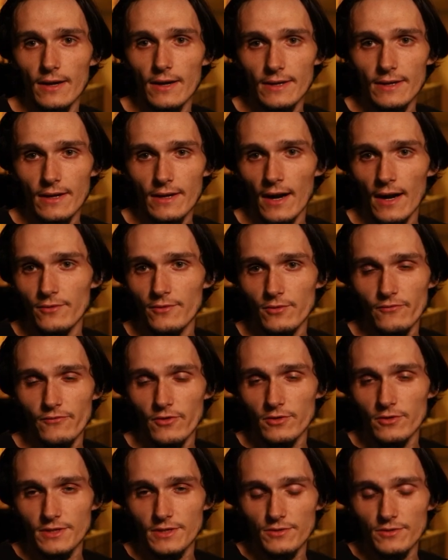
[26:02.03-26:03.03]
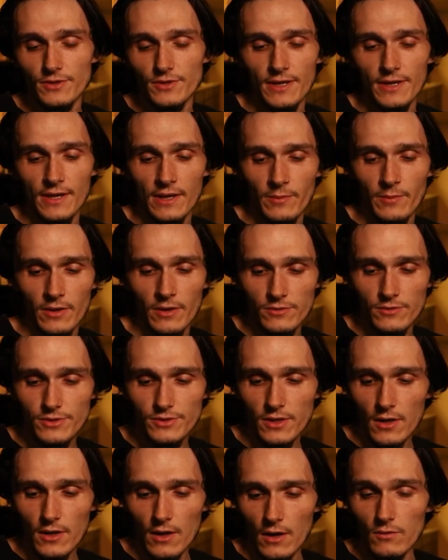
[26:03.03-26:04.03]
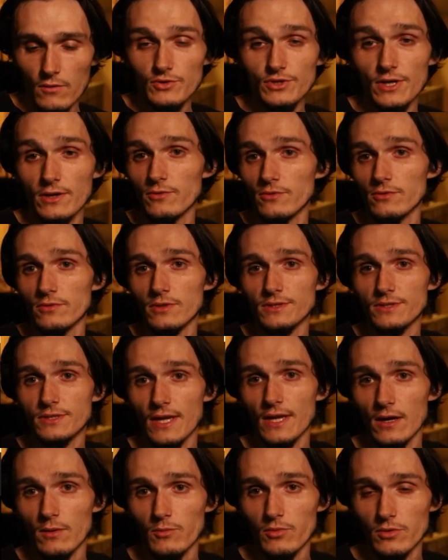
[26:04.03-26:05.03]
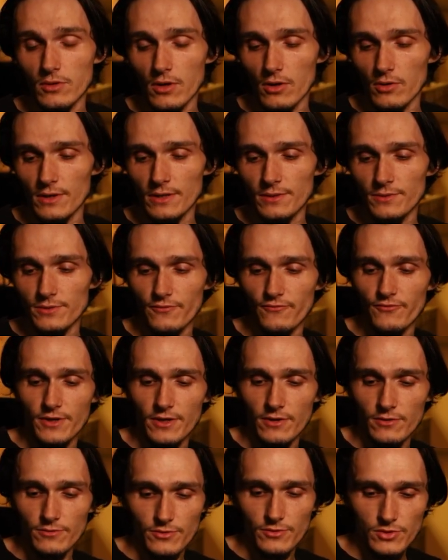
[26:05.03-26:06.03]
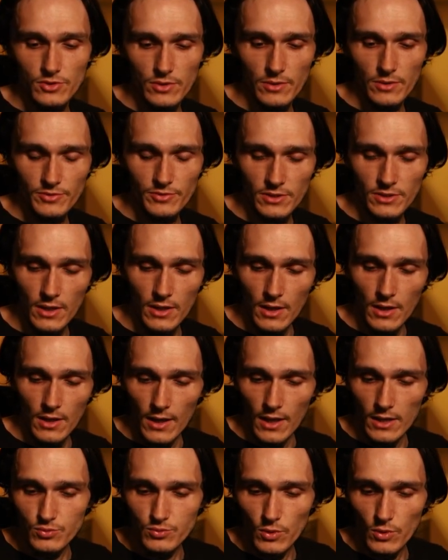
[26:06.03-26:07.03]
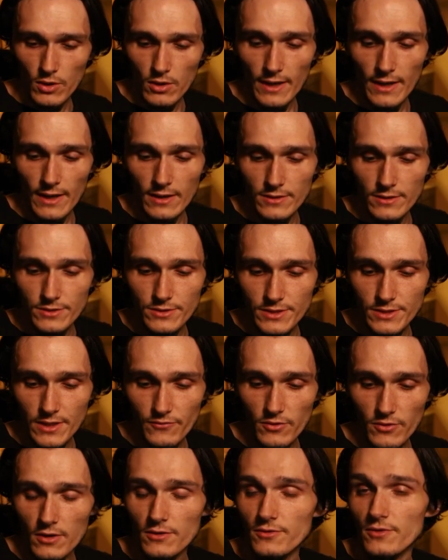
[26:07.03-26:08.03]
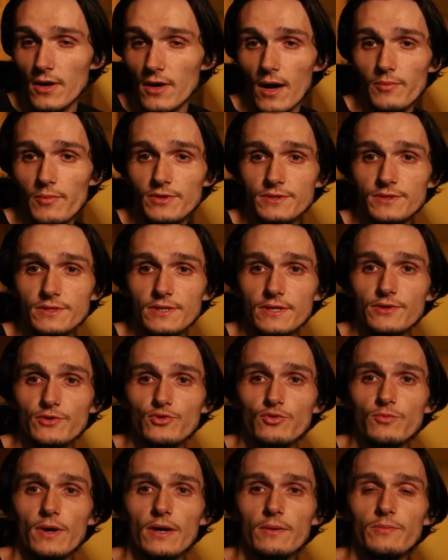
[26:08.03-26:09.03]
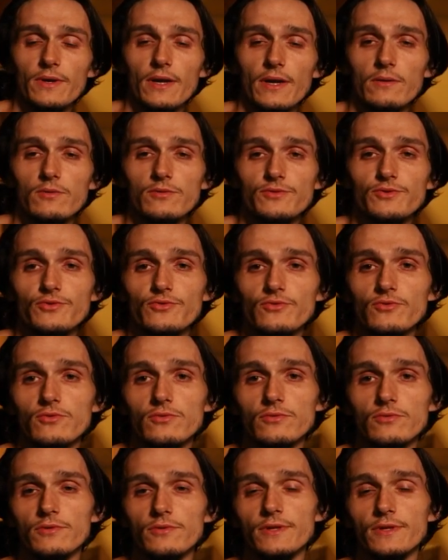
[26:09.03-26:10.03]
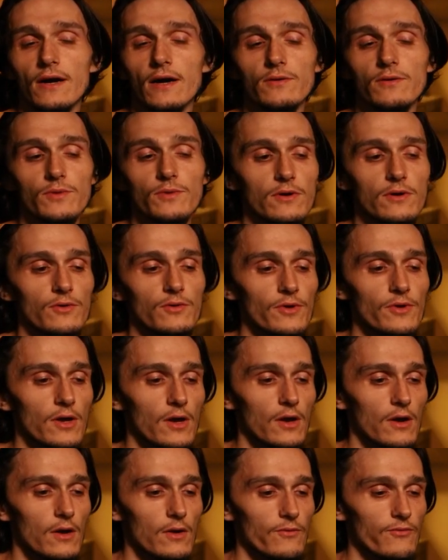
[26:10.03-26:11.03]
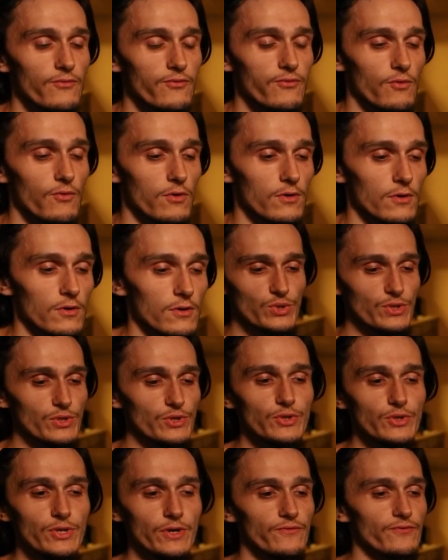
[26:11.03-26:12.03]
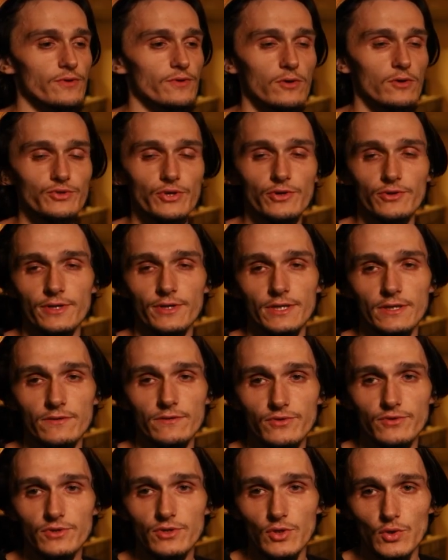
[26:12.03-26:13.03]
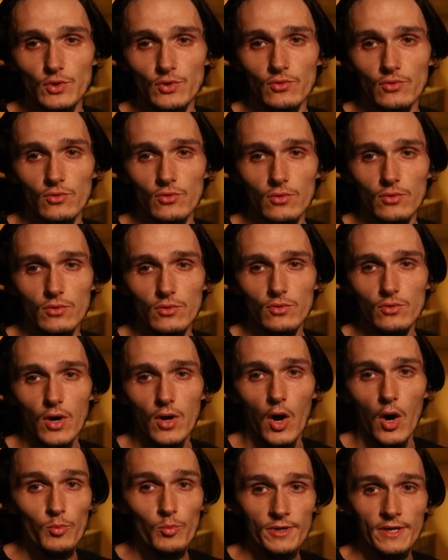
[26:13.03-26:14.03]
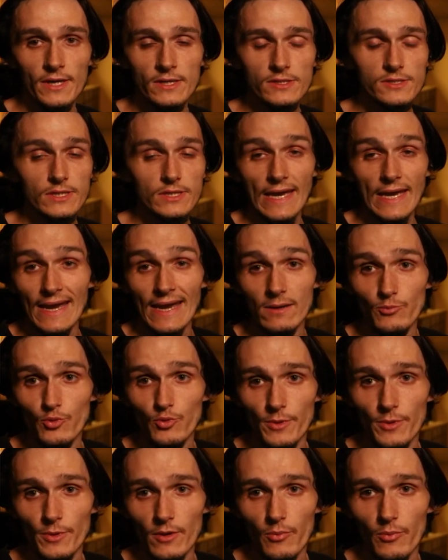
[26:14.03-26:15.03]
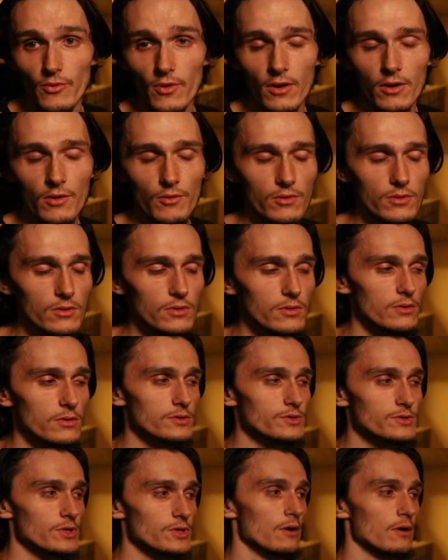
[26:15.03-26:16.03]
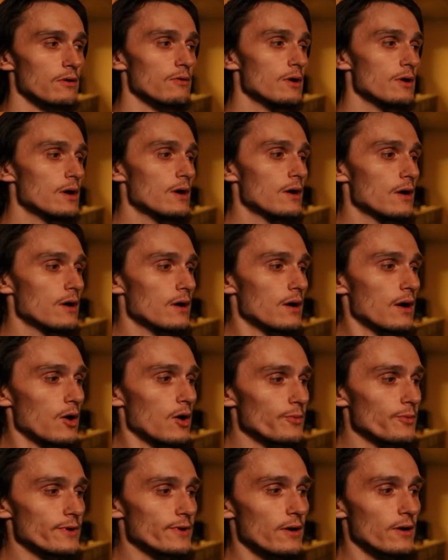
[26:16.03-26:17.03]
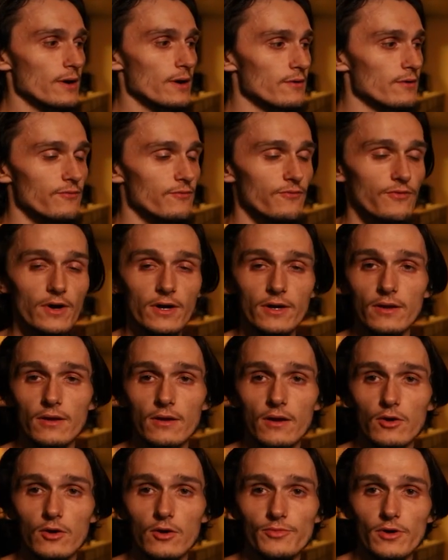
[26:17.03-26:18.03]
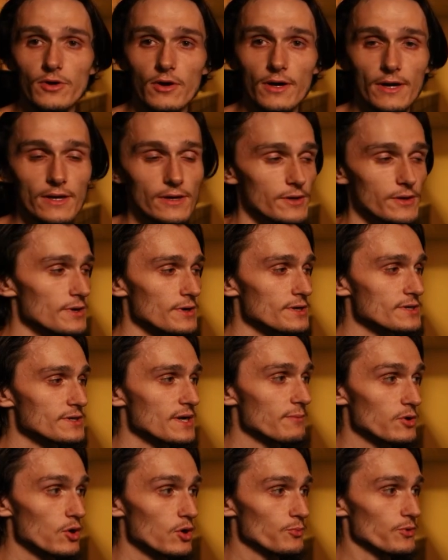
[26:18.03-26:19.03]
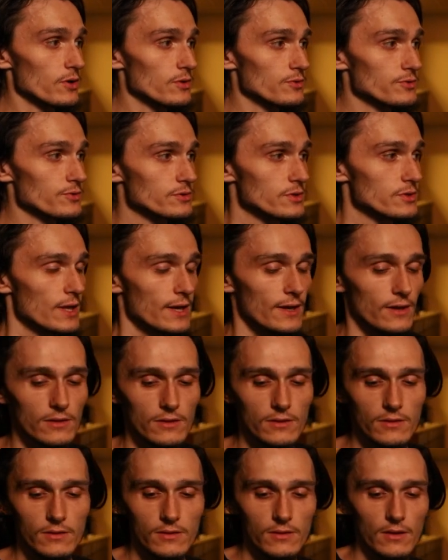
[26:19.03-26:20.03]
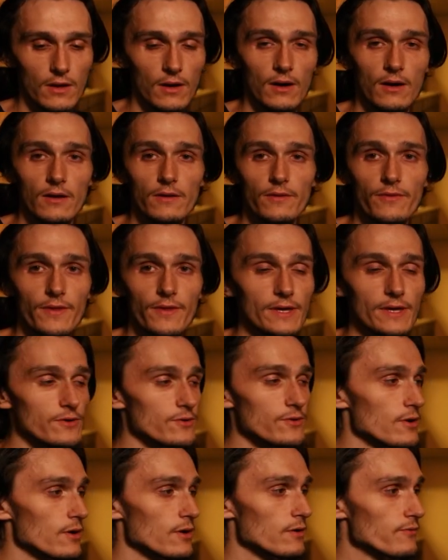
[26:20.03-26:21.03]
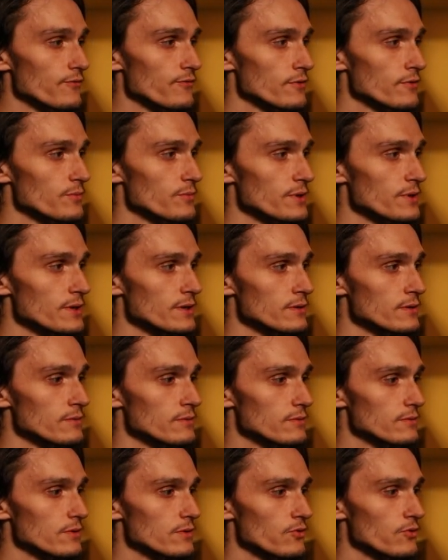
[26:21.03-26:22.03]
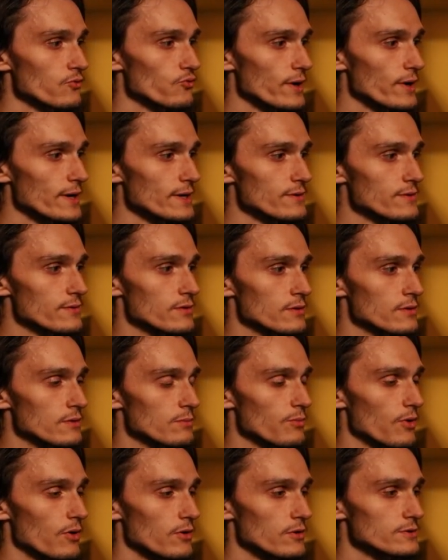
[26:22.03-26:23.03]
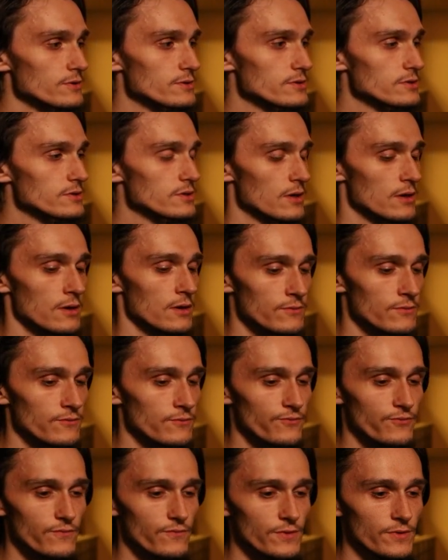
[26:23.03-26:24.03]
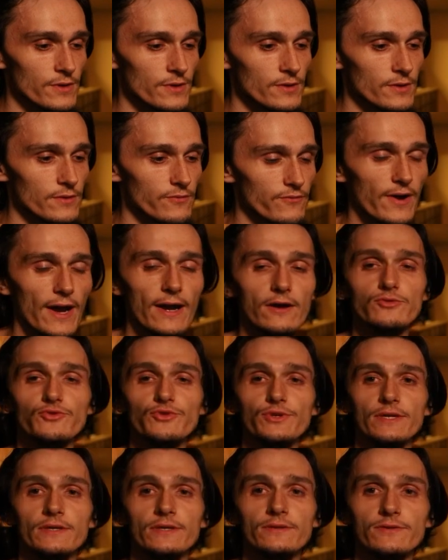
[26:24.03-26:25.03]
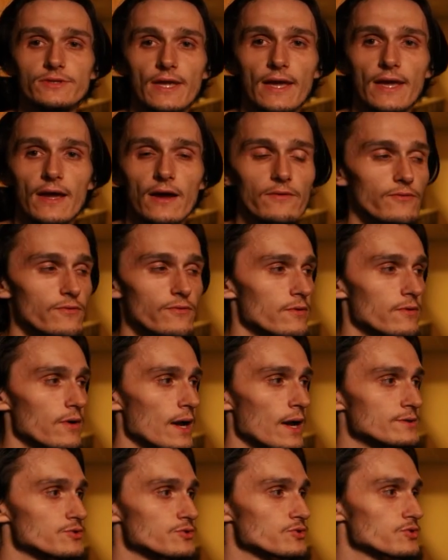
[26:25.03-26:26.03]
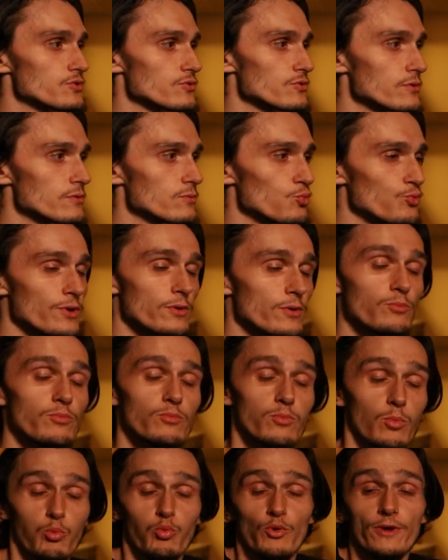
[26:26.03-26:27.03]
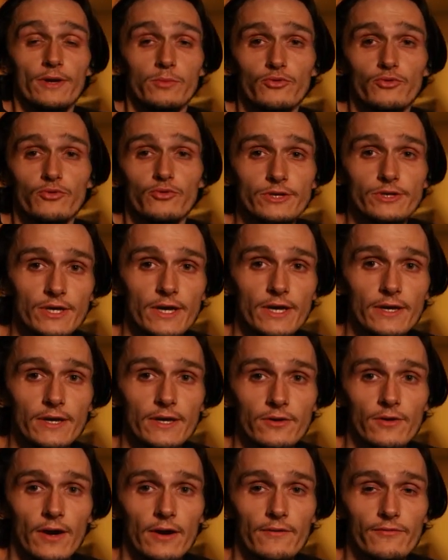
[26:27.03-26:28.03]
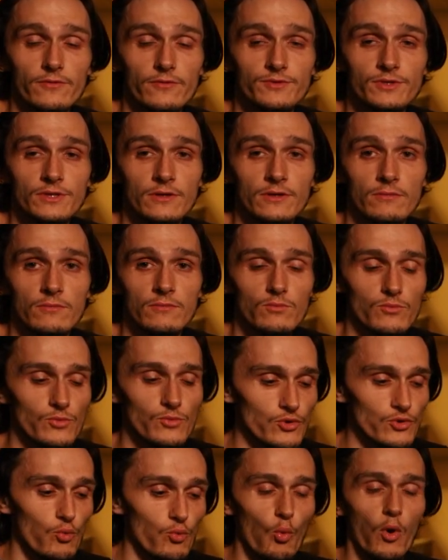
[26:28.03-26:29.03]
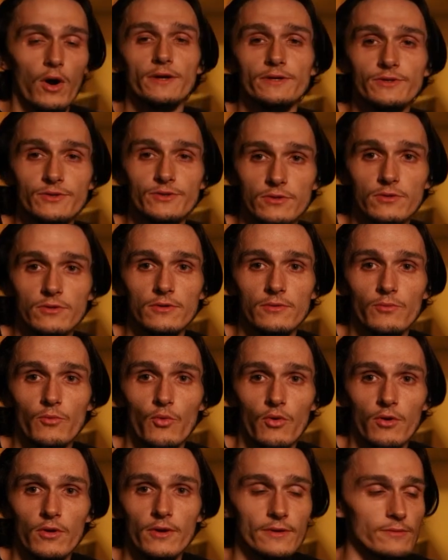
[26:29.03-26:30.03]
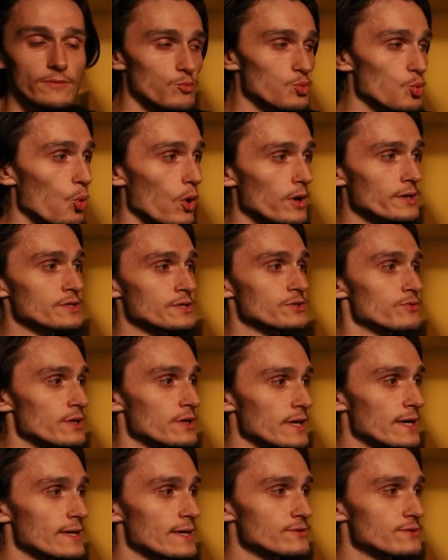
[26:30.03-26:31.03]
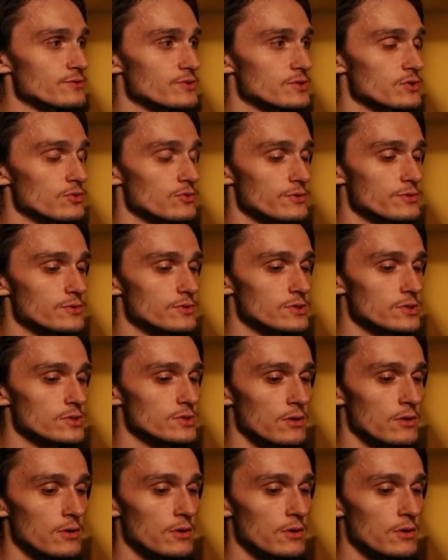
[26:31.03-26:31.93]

either of our Delta emails, which I will list down below in the video description, as well as several other options that you might be able to download for different alternatives to OBS and Premiere Pro. So hope you all had fun. Hope you all had a great time, and hope you all learned a lot. Thank you all for being great parts of the faculty and staff. As a student, we appreciate your efforts and you wanting to learn more and wanting to engage the students. So